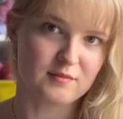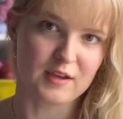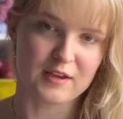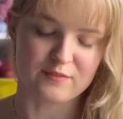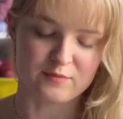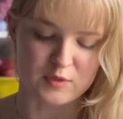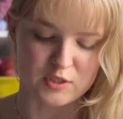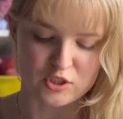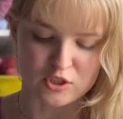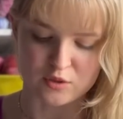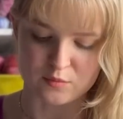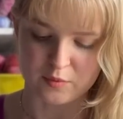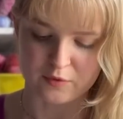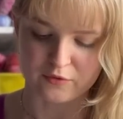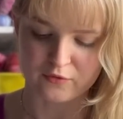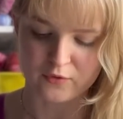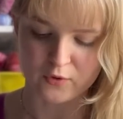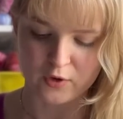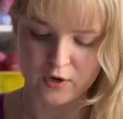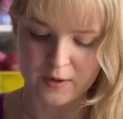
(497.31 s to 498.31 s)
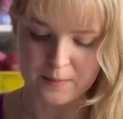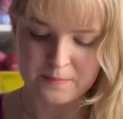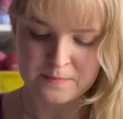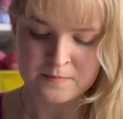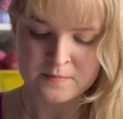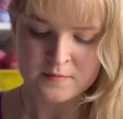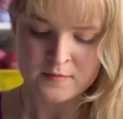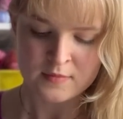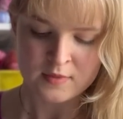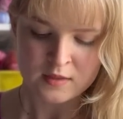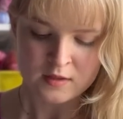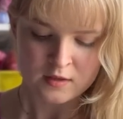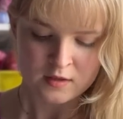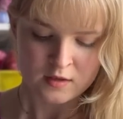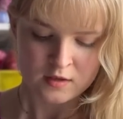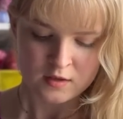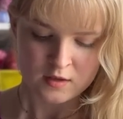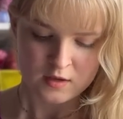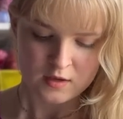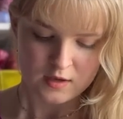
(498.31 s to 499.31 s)
I've mentioned before,
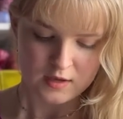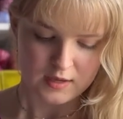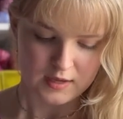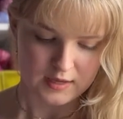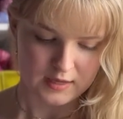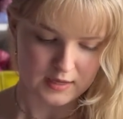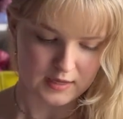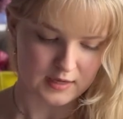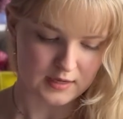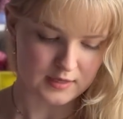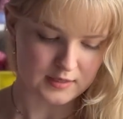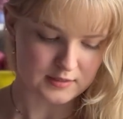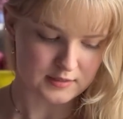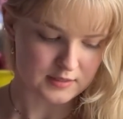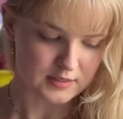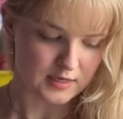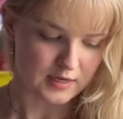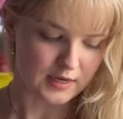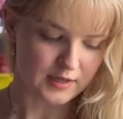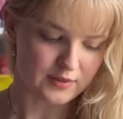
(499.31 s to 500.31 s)
and yeah,